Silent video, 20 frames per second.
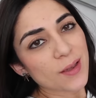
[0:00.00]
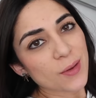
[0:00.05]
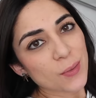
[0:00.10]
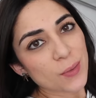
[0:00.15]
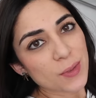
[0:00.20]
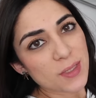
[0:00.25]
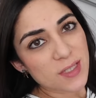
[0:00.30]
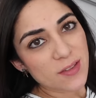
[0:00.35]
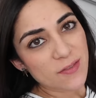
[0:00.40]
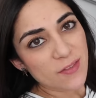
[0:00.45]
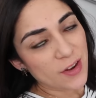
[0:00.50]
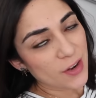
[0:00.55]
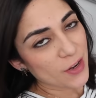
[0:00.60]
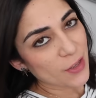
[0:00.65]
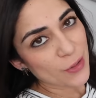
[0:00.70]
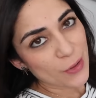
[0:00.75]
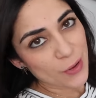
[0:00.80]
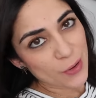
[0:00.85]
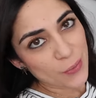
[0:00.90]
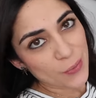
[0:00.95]
It was a
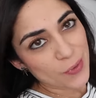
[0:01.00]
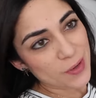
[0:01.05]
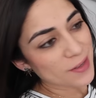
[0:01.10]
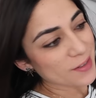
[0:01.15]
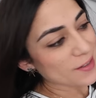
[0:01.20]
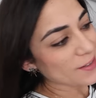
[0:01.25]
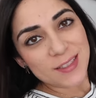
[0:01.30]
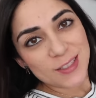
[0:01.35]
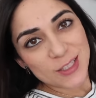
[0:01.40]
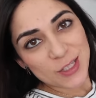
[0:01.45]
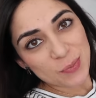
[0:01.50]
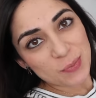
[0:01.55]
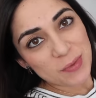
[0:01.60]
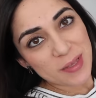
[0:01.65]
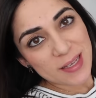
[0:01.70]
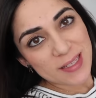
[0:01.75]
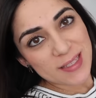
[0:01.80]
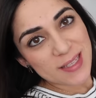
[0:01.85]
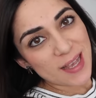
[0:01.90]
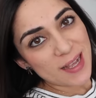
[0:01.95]
very long one. It took
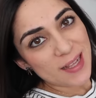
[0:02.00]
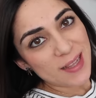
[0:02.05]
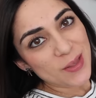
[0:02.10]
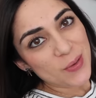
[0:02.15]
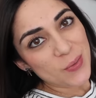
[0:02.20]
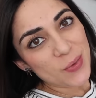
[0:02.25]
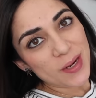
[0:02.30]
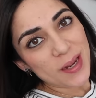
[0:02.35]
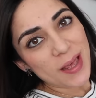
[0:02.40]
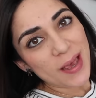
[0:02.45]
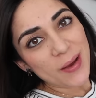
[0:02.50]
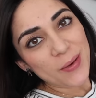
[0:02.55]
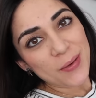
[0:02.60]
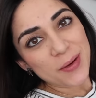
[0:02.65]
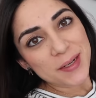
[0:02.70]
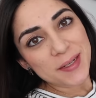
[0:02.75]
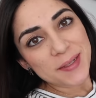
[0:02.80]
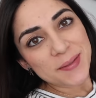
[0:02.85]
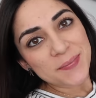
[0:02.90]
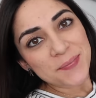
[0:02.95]
me exactly one
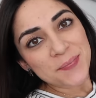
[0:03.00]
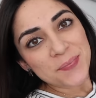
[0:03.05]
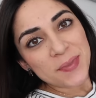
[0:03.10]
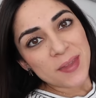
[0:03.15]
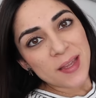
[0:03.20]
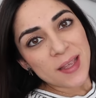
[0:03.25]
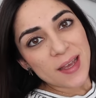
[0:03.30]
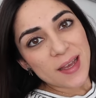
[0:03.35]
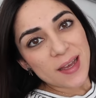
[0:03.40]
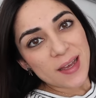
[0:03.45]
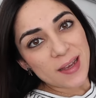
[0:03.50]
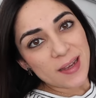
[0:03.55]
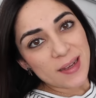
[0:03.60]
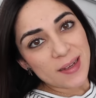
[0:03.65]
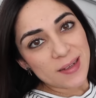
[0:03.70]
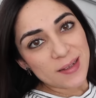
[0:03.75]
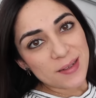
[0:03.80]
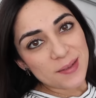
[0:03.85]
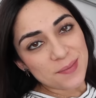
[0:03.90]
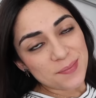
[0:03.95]
hour.
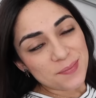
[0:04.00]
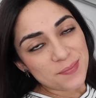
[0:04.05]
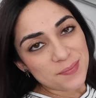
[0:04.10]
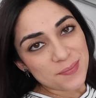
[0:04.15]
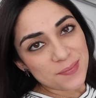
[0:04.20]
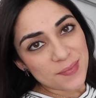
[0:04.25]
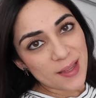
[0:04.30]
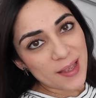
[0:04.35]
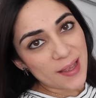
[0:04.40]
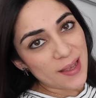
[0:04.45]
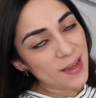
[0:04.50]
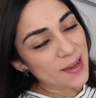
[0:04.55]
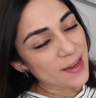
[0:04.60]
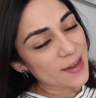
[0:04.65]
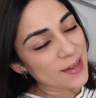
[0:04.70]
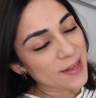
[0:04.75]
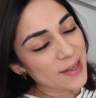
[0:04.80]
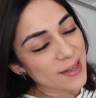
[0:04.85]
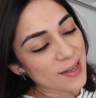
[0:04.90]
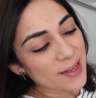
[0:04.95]
Um,
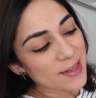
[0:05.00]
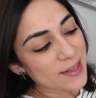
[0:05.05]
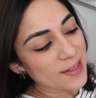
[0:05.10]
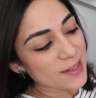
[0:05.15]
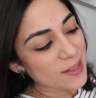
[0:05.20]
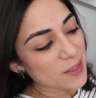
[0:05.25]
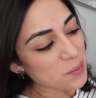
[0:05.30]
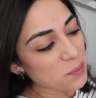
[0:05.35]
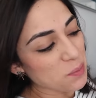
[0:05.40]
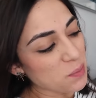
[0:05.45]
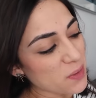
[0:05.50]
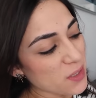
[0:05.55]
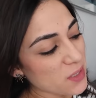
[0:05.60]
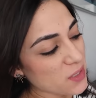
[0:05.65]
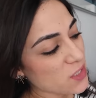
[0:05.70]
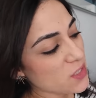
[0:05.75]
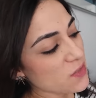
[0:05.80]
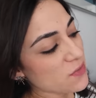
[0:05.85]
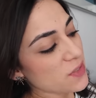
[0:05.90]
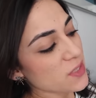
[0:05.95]
I had a
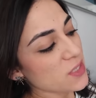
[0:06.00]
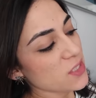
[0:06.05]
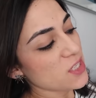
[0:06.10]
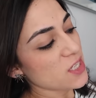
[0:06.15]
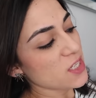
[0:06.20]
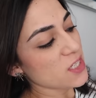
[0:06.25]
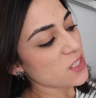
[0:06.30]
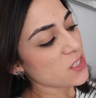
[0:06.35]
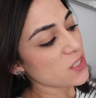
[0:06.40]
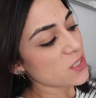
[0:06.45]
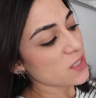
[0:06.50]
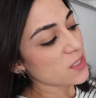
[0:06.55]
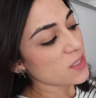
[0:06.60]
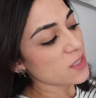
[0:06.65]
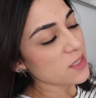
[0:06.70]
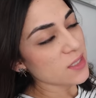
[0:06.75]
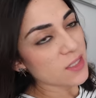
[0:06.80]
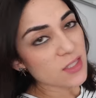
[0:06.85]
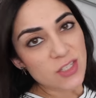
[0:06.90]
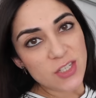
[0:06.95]
bunch of
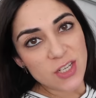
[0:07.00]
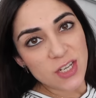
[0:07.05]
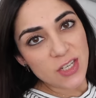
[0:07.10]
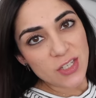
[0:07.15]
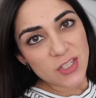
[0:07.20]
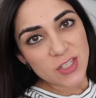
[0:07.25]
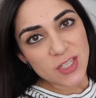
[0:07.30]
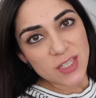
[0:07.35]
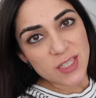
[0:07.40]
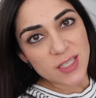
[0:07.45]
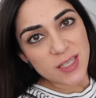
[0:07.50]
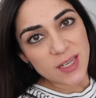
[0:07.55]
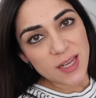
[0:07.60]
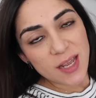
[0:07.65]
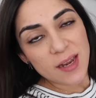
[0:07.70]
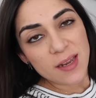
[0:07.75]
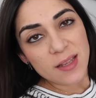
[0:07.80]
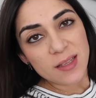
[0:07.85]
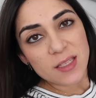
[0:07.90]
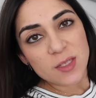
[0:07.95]
suggestions and changes and
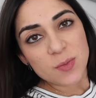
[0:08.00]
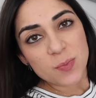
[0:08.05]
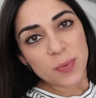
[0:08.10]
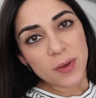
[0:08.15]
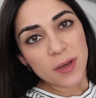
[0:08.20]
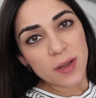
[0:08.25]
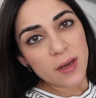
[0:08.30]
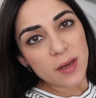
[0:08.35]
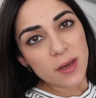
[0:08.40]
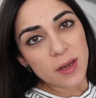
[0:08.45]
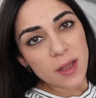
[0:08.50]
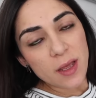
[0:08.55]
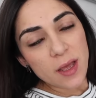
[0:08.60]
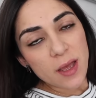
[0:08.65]
edits, but